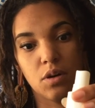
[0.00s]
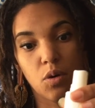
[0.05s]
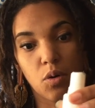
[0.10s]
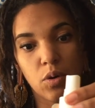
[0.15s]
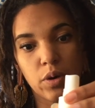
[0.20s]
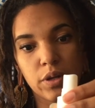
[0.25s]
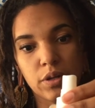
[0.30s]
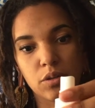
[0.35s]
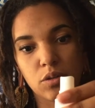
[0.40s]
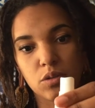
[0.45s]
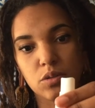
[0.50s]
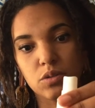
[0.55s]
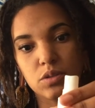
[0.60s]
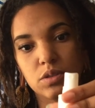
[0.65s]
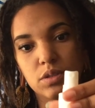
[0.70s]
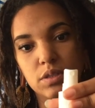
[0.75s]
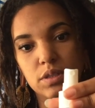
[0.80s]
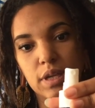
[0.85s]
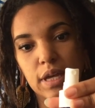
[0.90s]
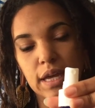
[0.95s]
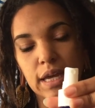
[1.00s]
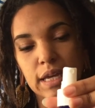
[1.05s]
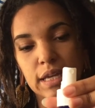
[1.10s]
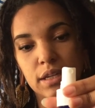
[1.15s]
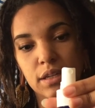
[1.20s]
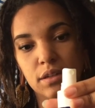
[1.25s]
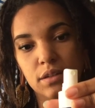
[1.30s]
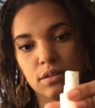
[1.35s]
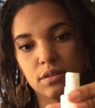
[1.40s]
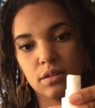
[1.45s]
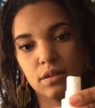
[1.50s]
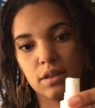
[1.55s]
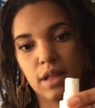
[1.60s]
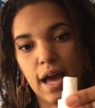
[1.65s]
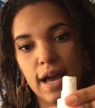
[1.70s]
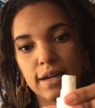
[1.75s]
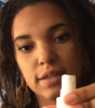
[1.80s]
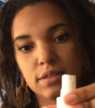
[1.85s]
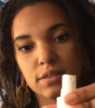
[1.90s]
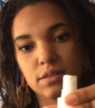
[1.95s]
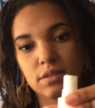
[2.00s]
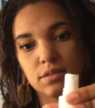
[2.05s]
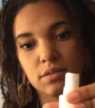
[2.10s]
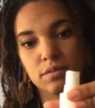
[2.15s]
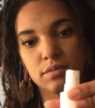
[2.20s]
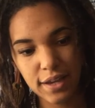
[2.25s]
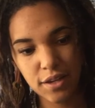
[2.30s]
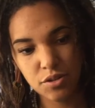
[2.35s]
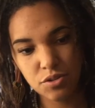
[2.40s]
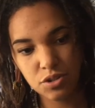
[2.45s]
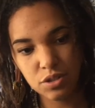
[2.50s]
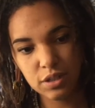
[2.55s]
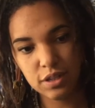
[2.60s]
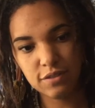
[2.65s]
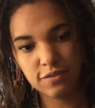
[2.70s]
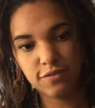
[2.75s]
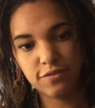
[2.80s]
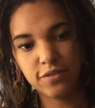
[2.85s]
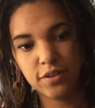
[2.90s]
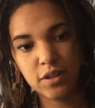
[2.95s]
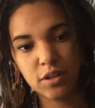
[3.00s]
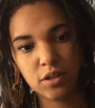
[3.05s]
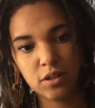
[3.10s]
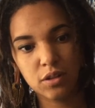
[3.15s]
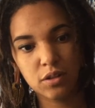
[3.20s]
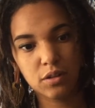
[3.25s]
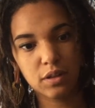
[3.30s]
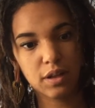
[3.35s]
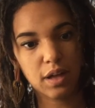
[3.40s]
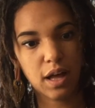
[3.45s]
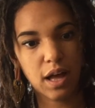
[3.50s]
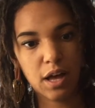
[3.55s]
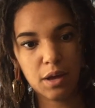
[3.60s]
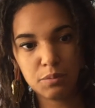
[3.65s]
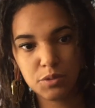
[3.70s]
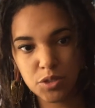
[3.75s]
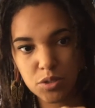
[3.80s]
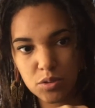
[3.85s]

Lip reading: oils in glass. I usually fill up